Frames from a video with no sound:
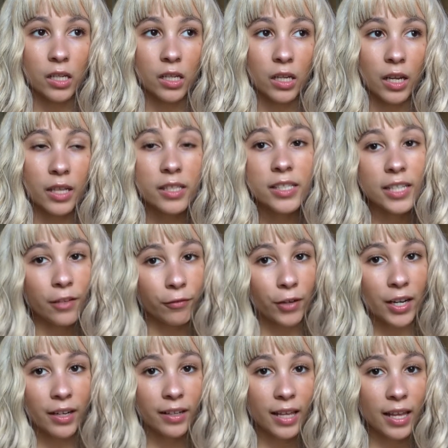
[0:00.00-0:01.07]
it's
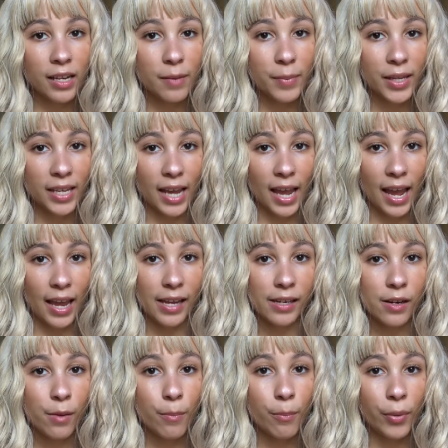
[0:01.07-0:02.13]
different than a PA,
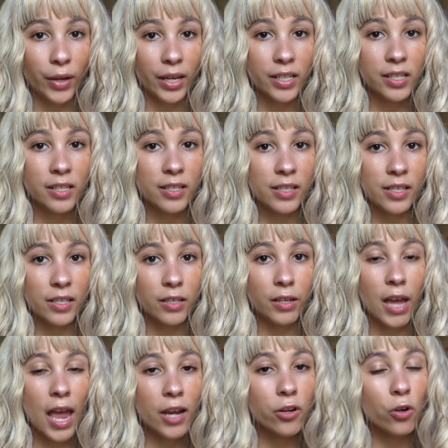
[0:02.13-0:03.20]
but the
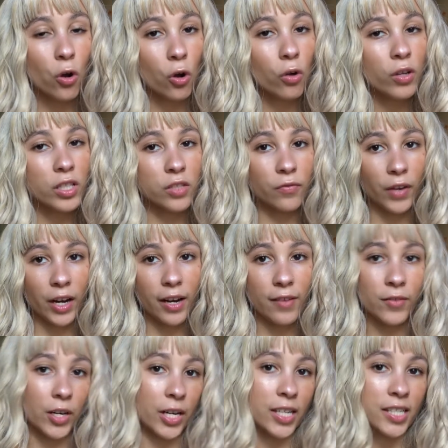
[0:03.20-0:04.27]
end goal is very,
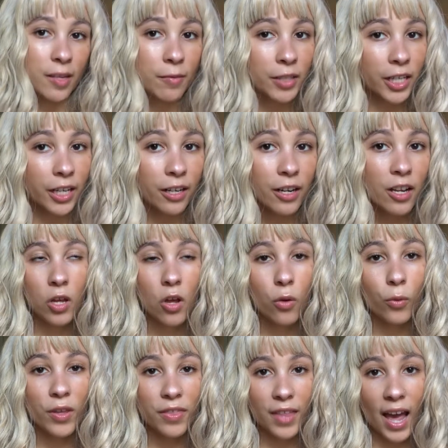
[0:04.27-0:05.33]
very similar.
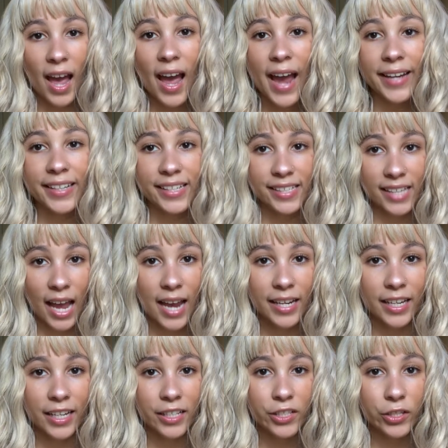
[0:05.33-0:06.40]
With that, I
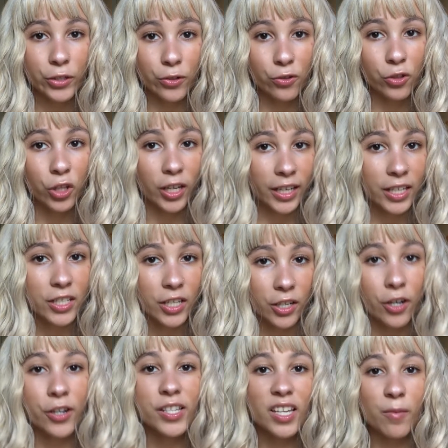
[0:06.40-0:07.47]
decided to look into
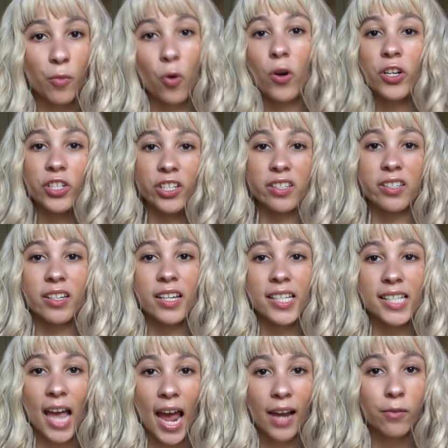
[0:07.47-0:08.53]
nursing more, just to
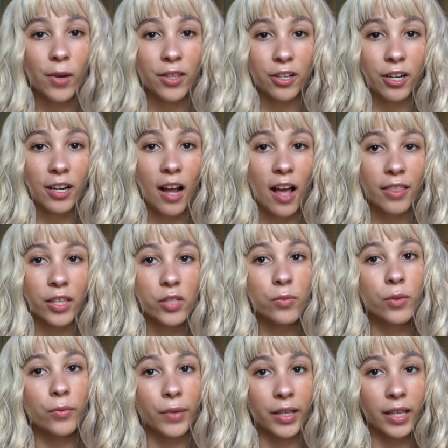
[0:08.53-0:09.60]
decide whether or not this
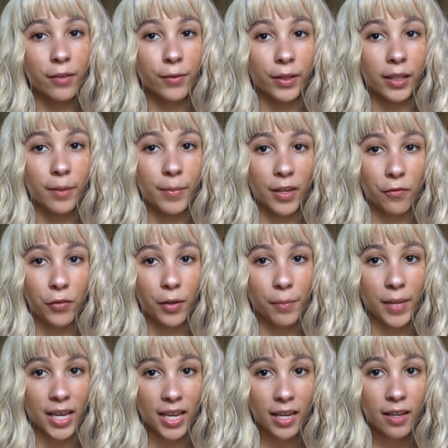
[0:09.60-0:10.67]
would really, really be for
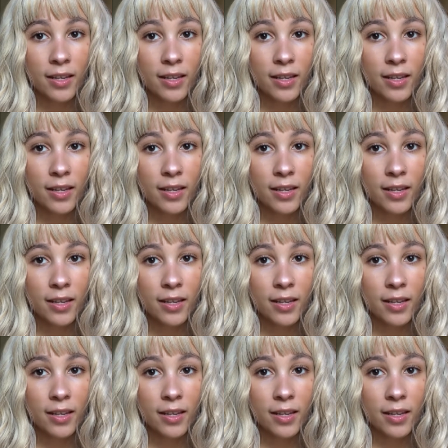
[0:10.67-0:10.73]
me.